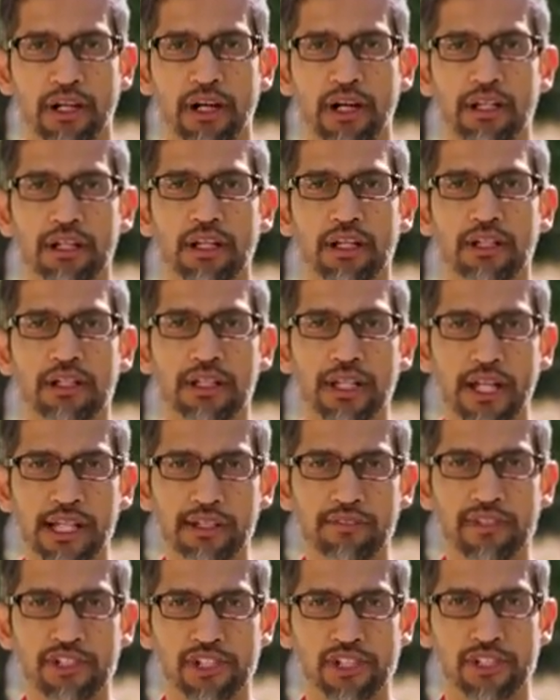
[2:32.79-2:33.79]
Under
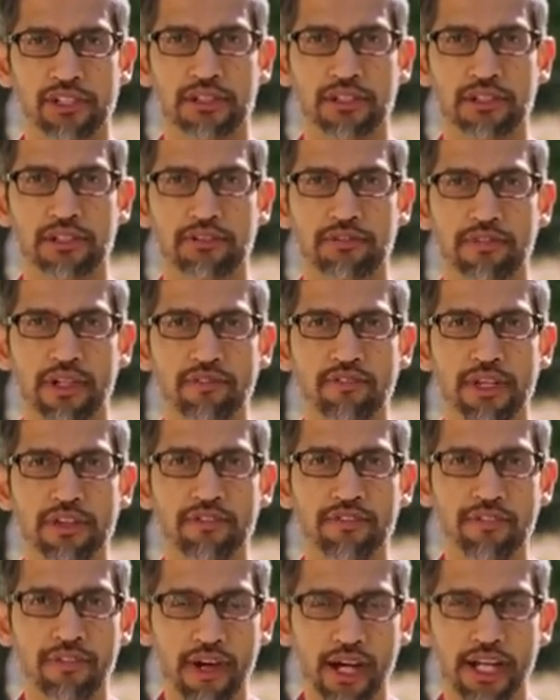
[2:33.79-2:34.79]
television, when we
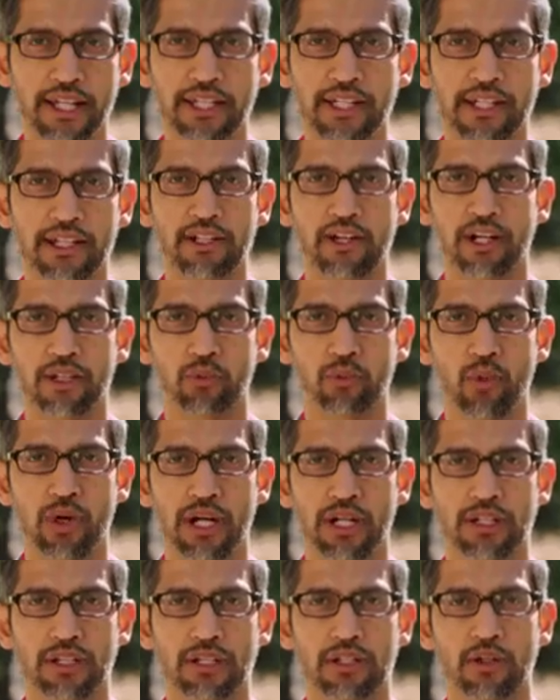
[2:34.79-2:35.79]
finally got
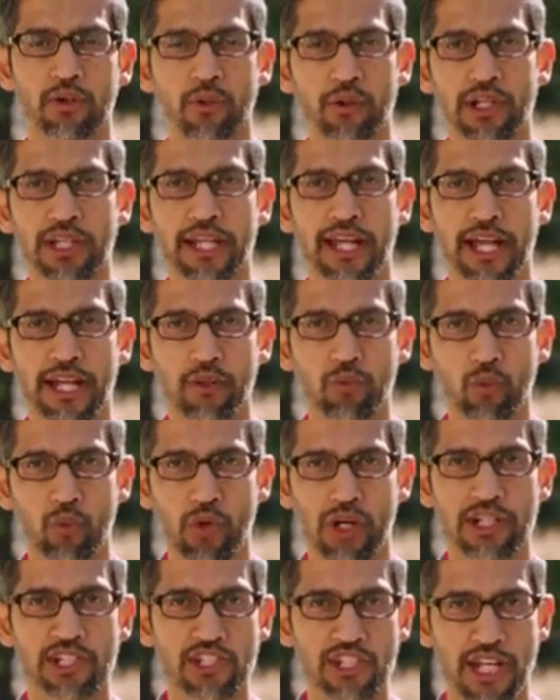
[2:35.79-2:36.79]
one, only had
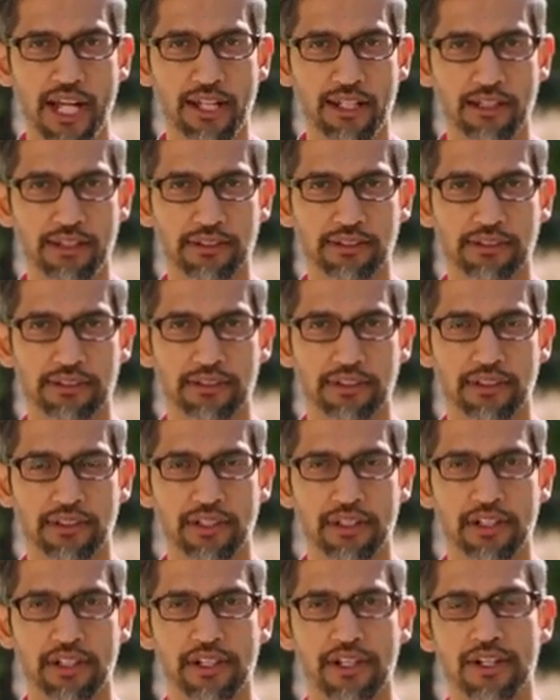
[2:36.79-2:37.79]
one channel.
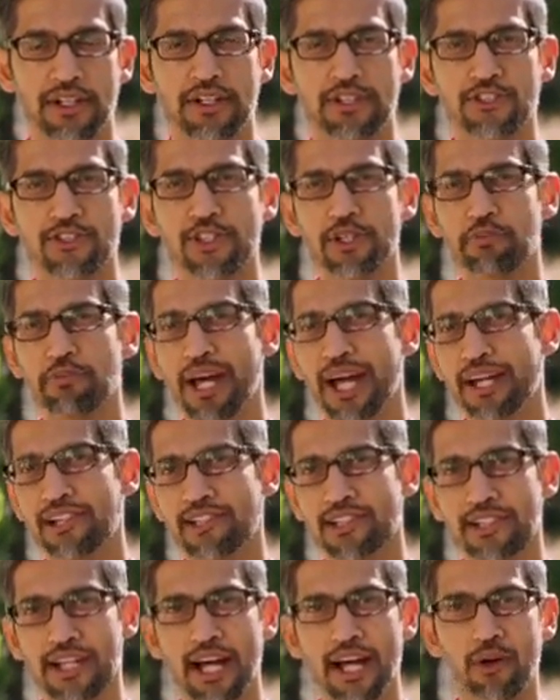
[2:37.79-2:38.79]
So
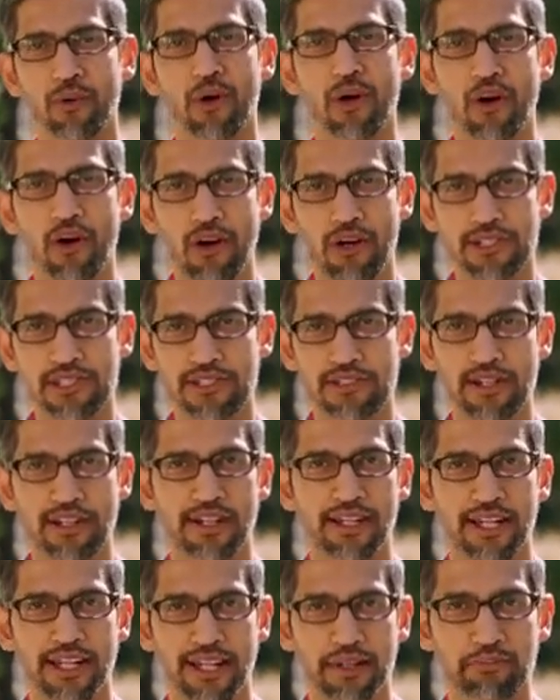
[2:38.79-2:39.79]
imagine how
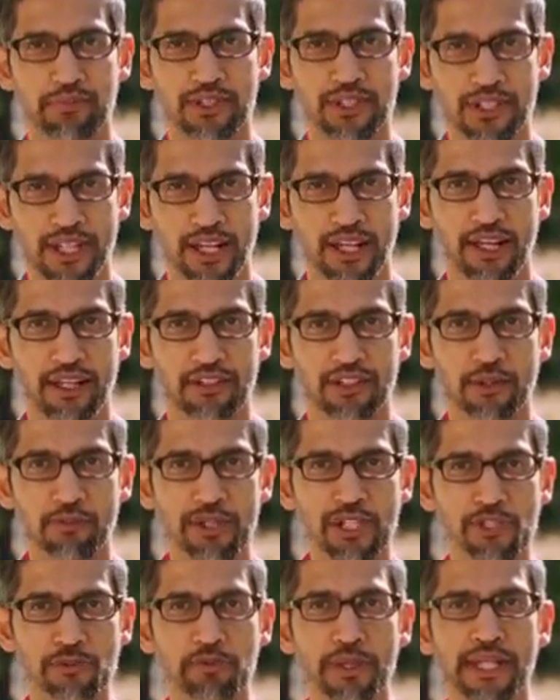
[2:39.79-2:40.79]
awestruck I am today to
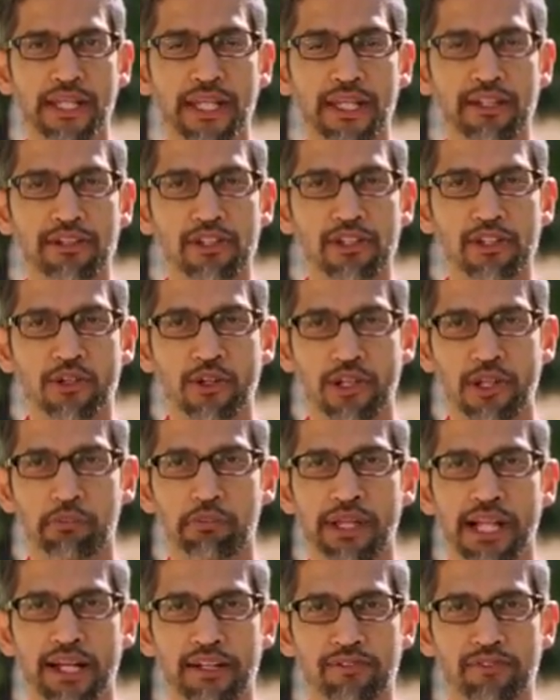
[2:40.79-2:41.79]
be speaking to you on a
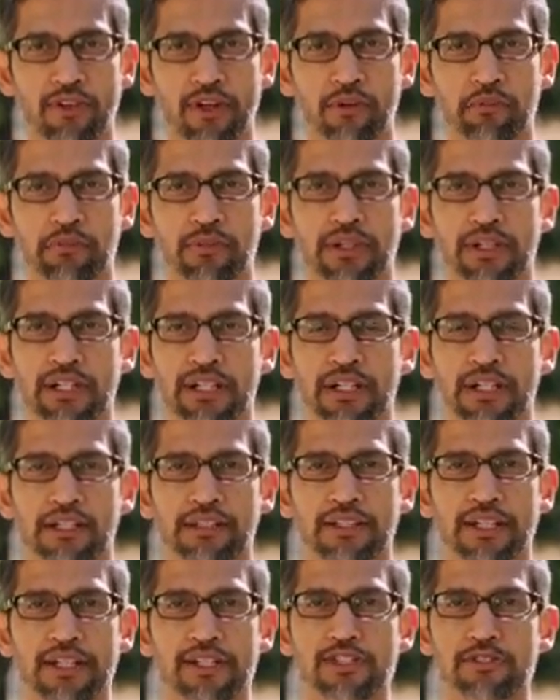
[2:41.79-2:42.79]
platform
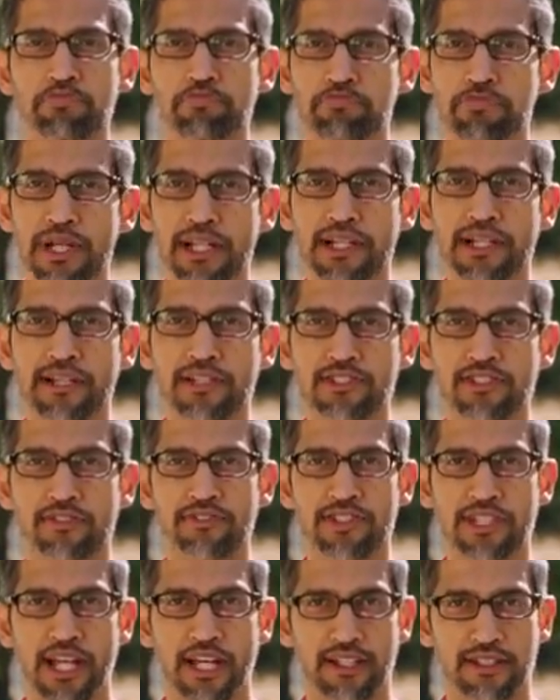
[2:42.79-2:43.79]
that has millions
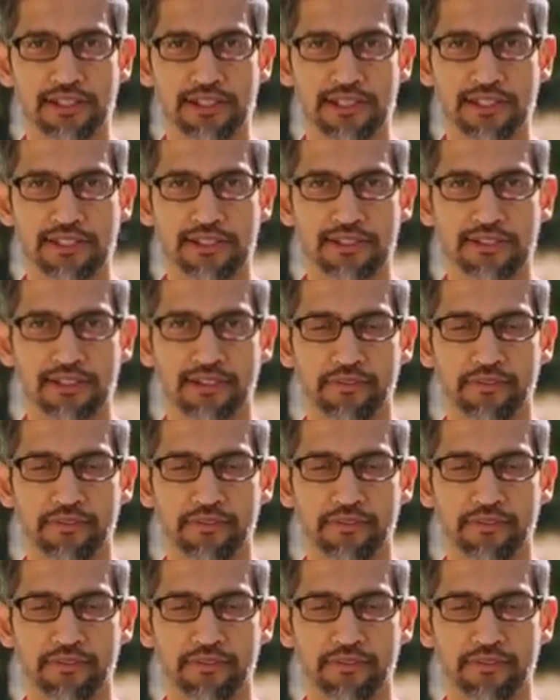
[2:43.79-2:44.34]
of channels.